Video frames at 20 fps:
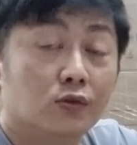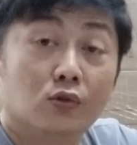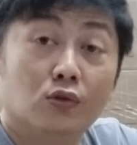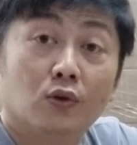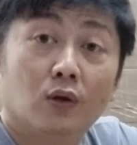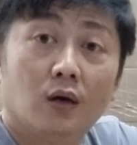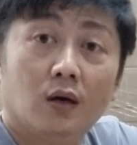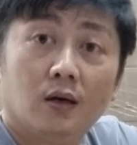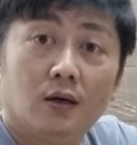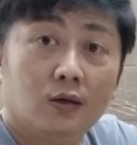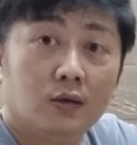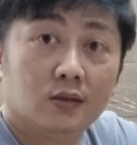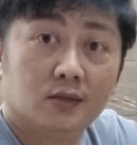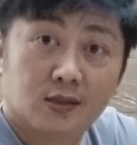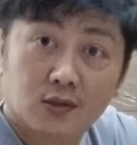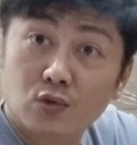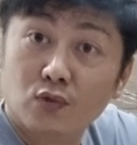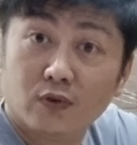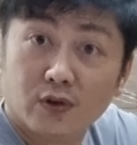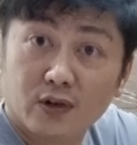So uh,
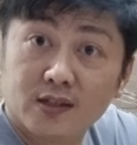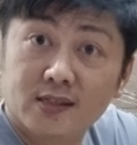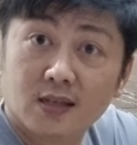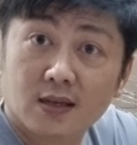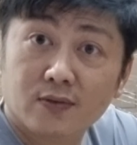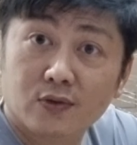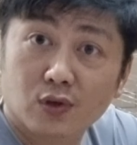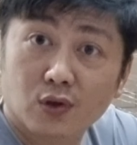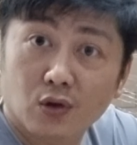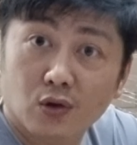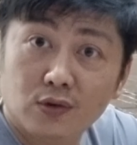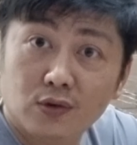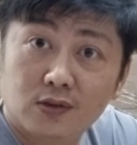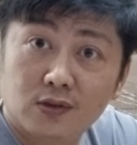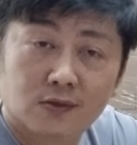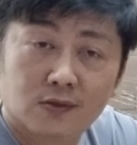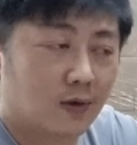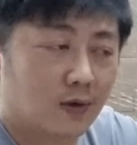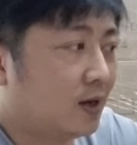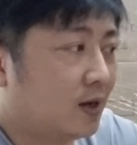it's still very safe to
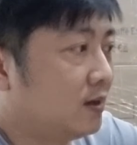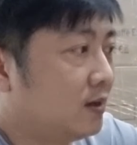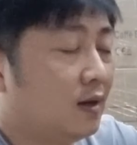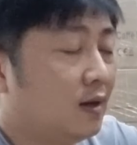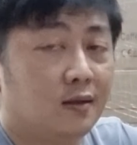use, right?